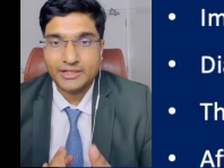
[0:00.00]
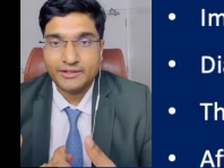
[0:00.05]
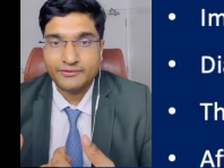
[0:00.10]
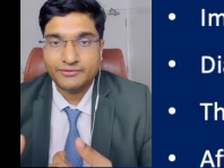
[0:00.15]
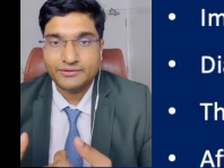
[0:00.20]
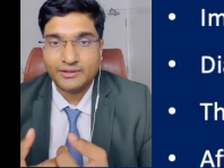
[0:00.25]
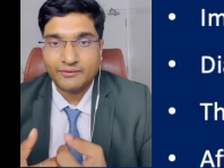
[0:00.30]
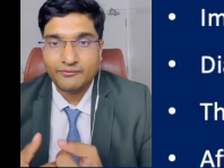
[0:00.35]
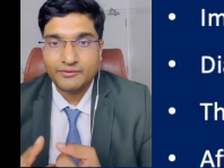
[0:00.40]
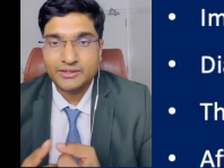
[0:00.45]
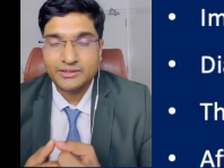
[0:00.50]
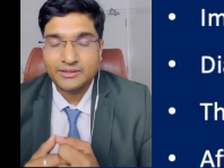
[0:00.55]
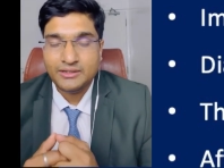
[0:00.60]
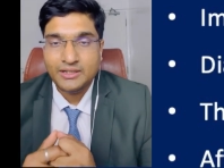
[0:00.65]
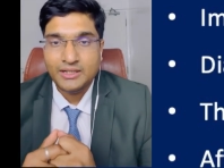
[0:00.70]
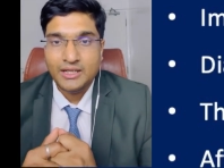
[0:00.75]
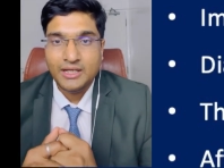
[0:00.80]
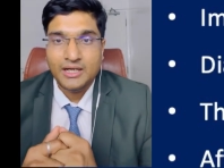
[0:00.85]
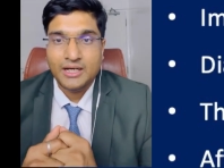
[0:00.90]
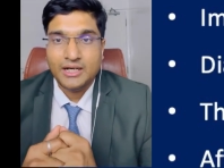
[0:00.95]
If someone
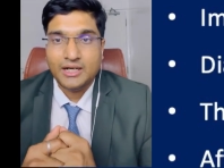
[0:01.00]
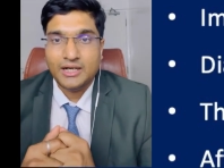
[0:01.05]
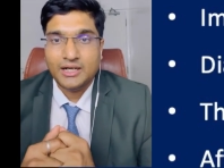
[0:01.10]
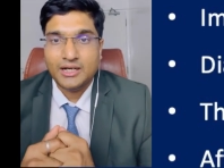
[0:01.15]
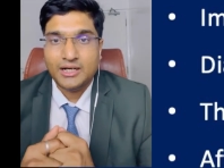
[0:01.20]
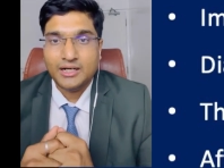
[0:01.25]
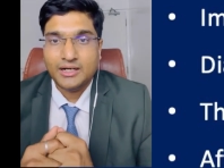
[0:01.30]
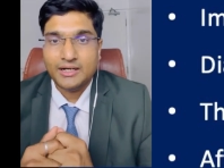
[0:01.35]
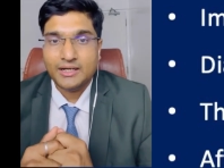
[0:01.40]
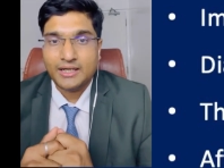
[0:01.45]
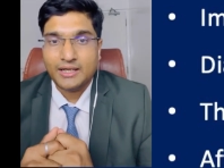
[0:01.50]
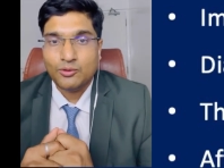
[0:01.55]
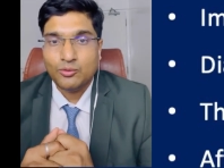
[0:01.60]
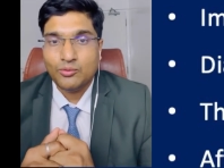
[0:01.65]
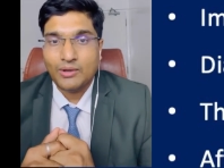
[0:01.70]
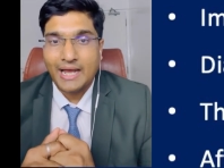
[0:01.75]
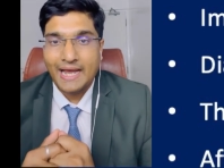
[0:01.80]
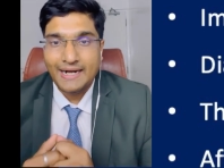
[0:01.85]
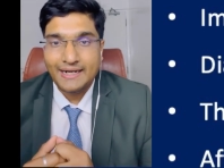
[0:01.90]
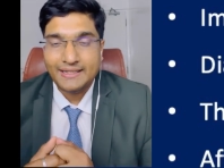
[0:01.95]
who
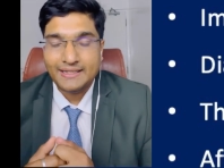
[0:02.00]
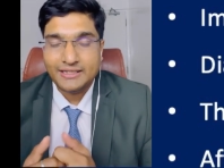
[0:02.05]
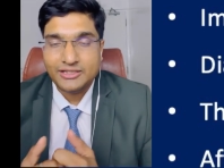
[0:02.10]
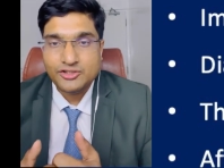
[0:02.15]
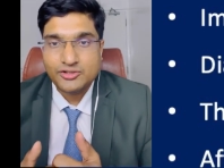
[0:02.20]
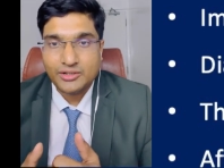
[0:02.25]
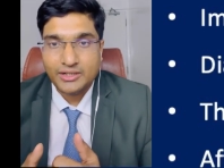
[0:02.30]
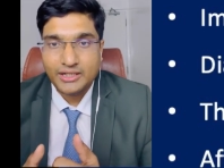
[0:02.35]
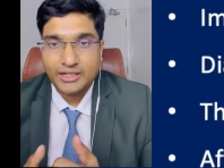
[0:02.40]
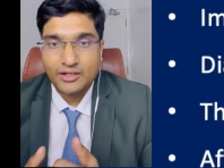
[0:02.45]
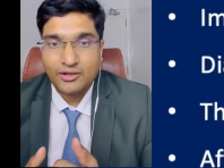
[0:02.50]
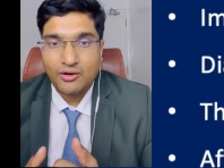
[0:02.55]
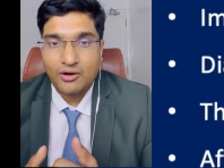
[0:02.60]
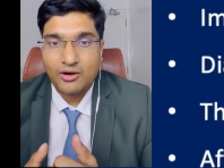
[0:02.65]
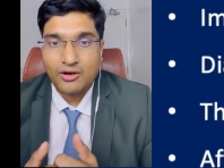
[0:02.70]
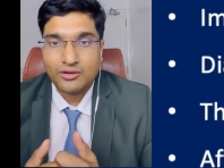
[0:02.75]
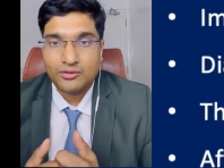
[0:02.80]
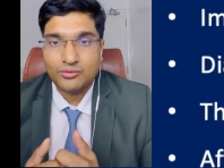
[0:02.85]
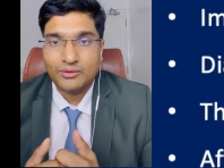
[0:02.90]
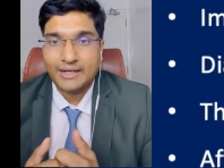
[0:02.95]
had an injury
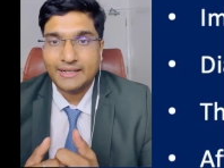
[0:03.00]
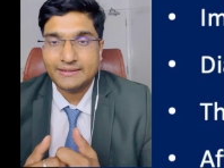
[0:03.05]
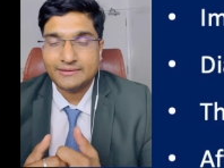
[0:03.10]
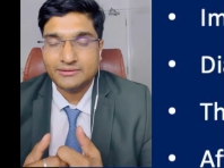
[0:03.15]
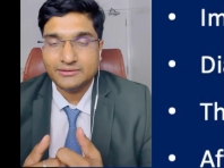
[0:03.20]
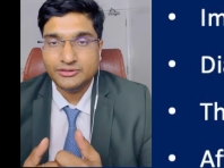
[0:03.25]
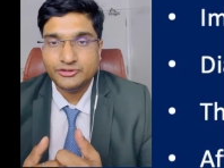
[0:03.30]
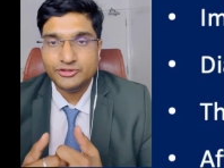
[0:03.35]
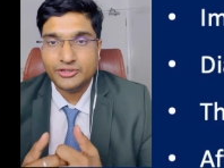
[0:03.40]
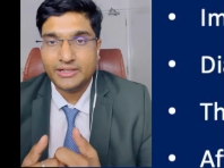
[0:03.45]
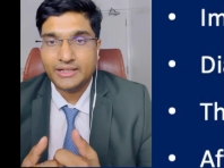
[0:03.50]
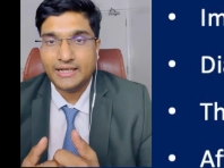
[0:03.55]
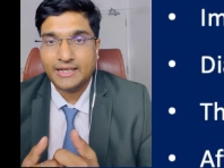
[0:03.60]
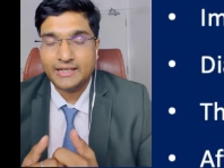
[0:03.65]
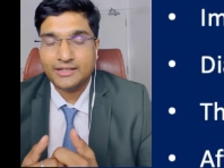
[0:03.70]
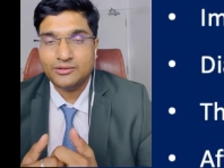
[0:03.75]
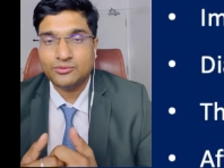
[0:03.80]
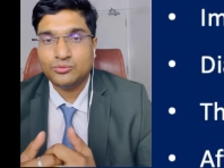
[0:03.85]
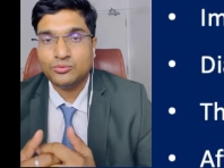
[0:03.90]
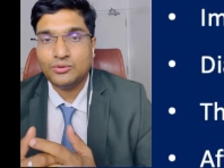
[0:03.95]
or who had a surgery
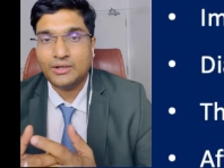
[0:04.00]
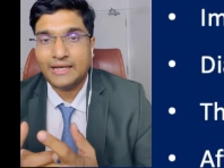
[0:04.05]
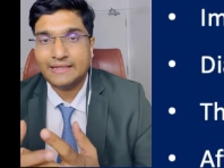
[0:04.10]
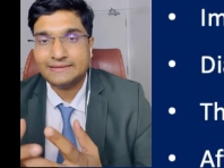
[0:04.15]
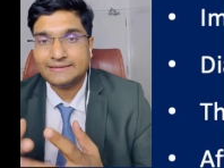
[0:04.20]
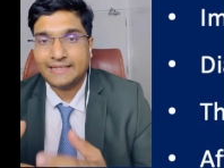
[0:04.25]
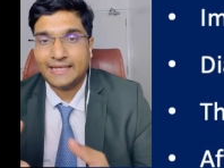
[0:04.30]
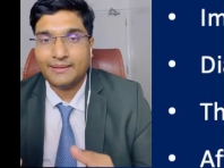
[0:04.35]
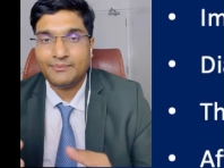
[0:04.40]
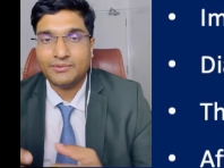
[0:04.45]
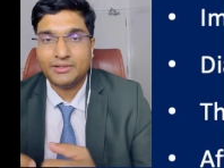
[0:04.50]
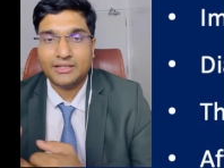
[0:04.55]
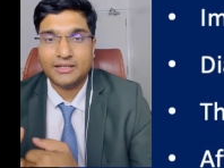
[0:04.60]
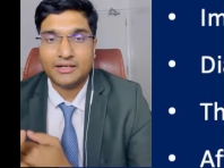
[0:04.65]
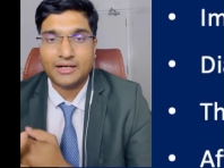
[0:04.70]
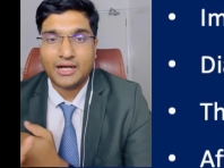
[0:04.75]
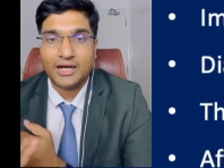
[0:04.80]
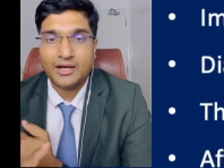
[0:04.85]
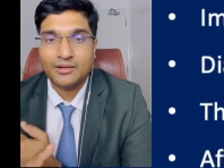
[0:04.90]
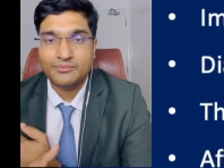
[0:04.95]
and who has kept
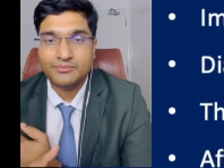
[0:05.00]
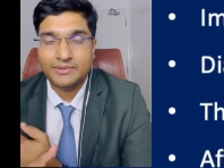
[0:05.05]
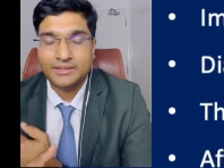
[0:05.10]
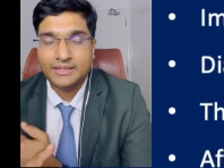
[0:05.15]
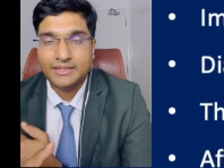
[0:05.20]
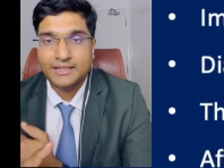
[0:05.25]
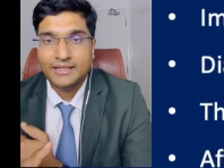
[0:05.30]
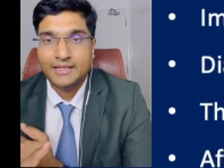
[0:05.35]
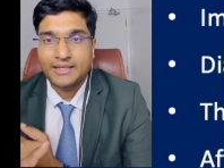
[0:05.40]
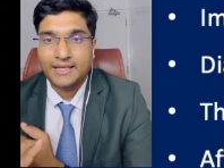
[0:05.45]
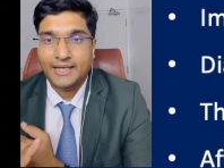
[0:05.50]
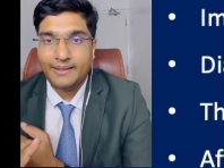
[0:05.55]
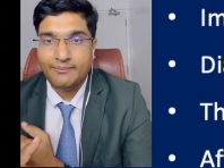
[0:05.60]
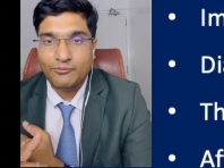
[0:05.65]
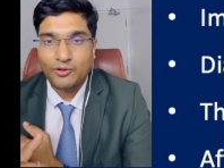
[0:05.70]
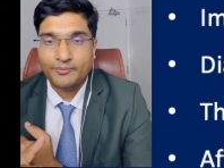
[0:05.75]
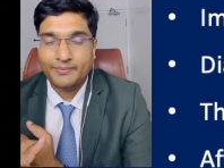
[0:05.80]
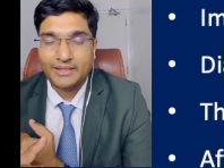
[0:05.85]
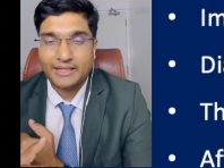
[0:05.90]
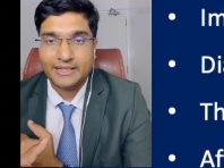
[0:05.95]
their arm
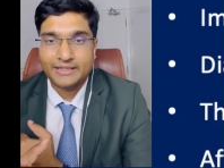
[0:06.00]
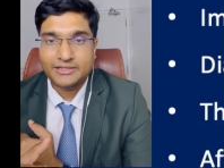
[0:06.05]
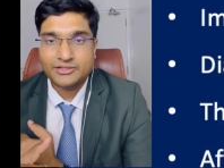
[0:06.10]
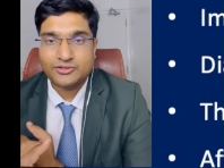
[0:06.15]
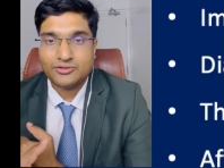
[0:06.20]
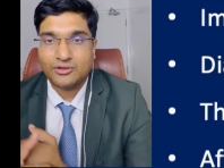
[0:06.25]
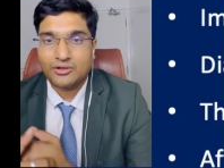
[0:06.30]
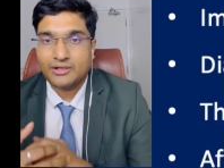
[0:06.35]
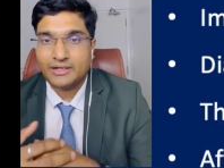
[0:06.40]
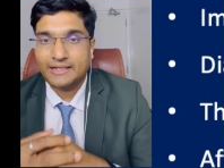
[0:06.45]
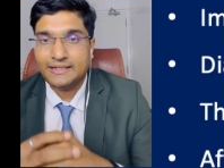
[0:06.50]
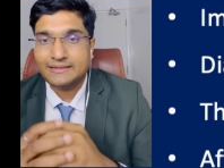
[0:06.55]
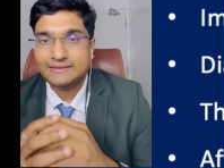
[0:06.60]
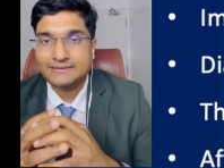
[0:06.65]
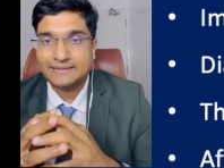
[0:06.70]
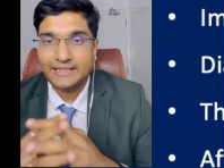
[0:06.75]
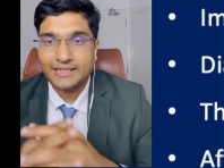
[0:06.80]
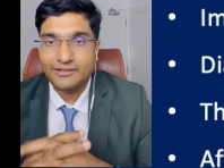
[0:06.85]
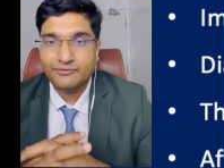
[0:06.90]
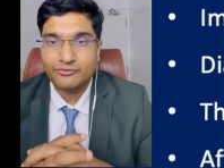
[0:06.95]
immobilized or in a
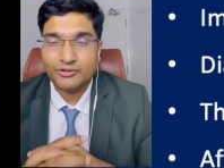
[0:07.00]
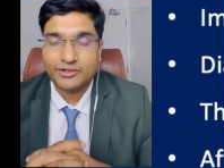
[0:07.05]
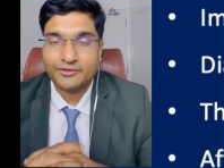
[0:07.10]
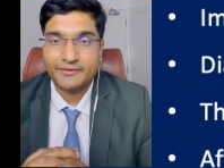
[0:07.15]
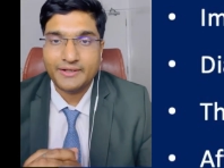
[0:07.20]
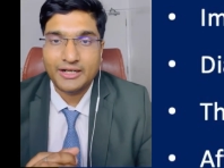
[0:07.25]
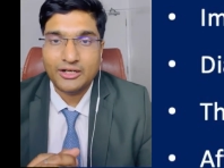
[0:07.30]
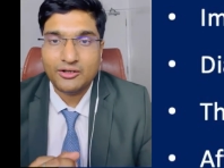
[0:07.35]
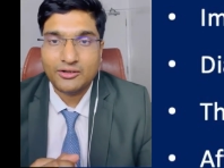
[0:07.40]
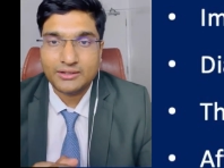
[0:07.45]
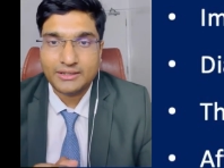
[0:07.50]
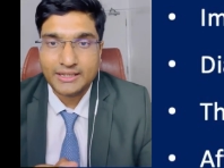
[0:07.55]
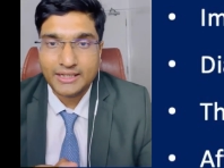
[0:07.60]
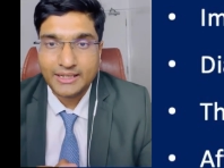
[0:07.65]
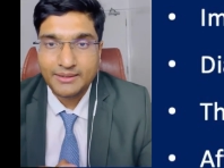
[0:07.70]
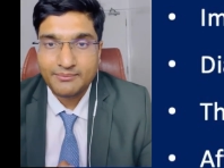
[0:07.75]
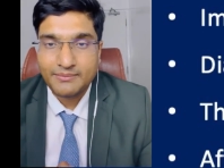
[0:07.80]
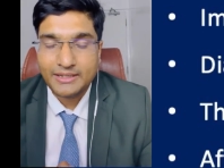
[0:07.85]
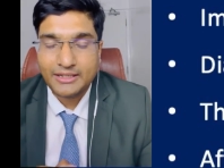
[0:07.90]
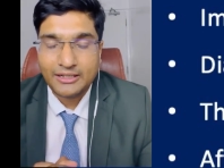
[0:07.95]
sling for a very long
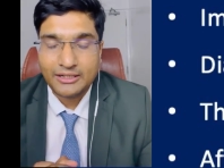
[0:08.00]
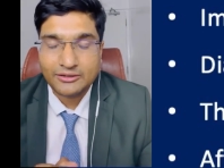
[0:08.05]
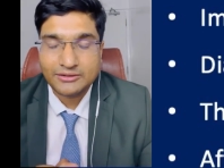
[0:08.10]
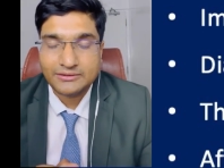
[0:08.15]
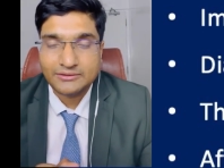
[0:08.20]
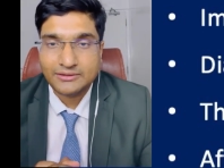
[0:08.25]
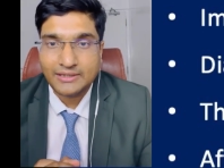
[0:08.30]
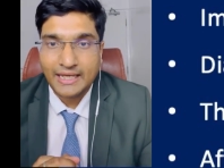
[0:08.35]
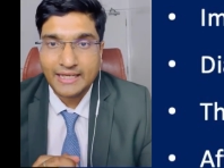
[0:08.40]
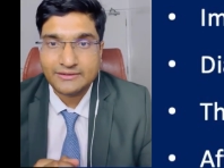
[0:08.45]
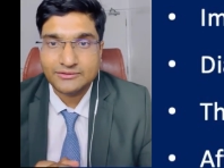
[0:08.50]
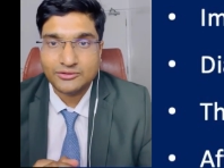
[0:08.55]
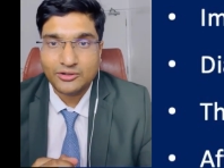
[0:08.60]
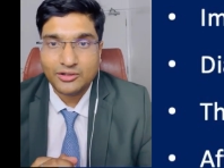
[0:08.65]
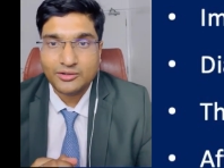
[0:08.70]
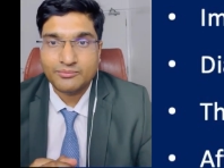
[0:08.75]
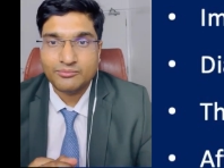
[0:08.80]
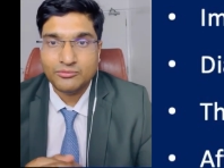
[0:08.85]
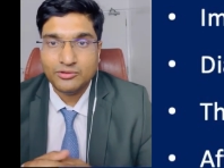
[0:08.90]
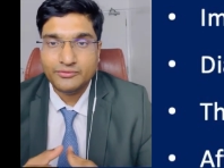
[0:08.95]
time and now has
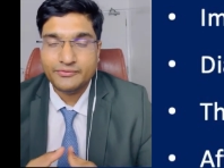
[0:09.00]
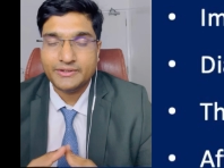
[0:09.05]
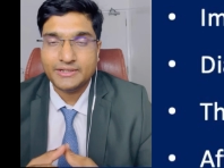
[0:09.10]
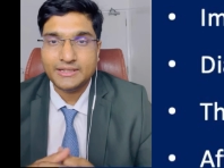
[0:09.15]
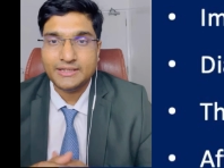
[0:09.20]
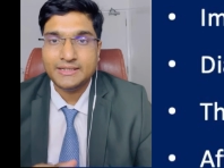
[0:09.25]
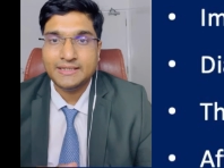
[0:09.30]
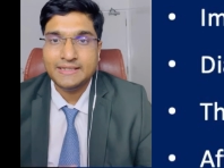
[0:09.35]
not moved it,